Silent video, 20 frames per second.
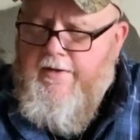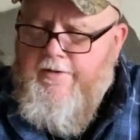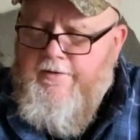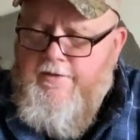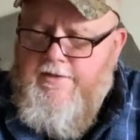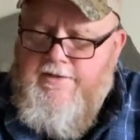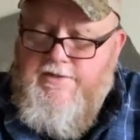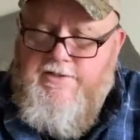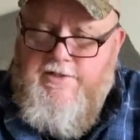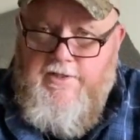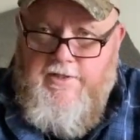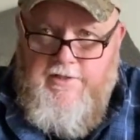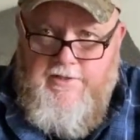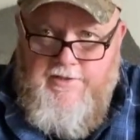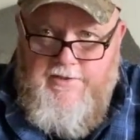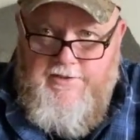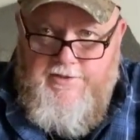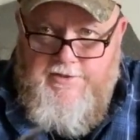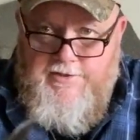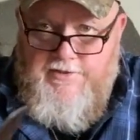This
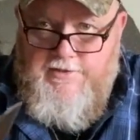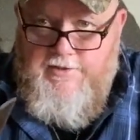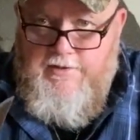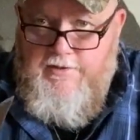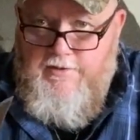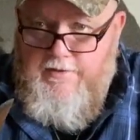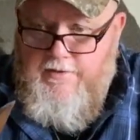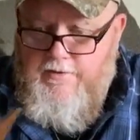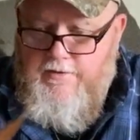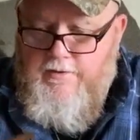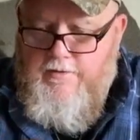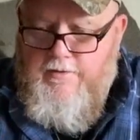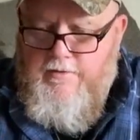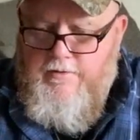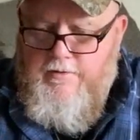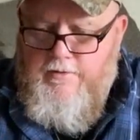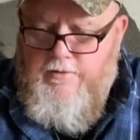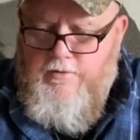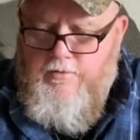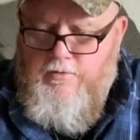is
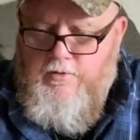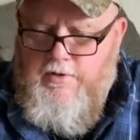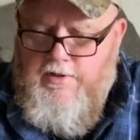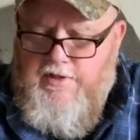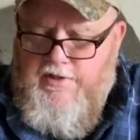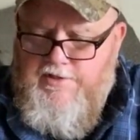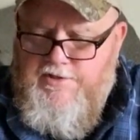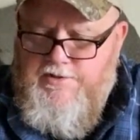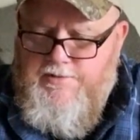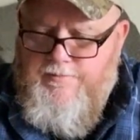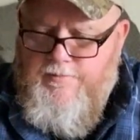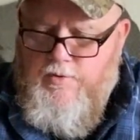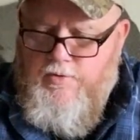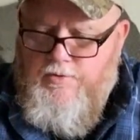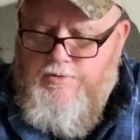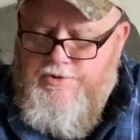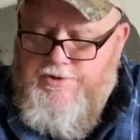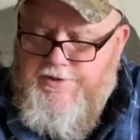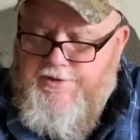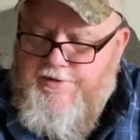utilized
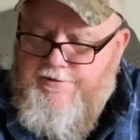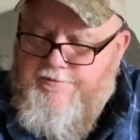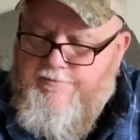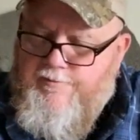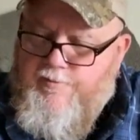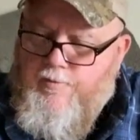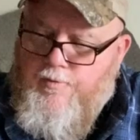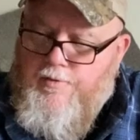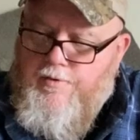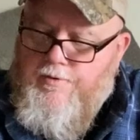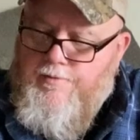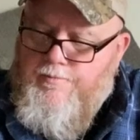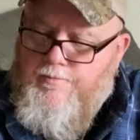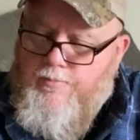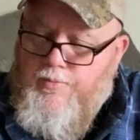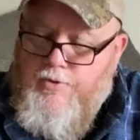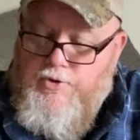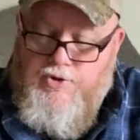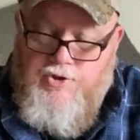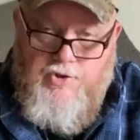mostly for
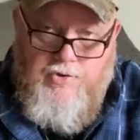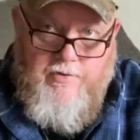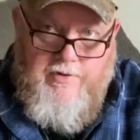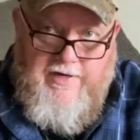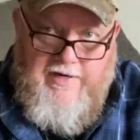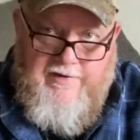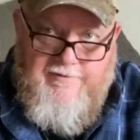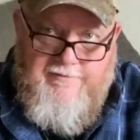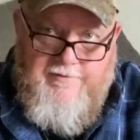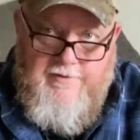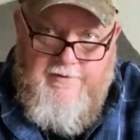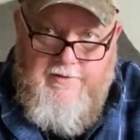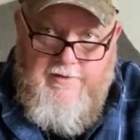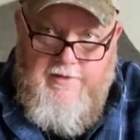bushcraft.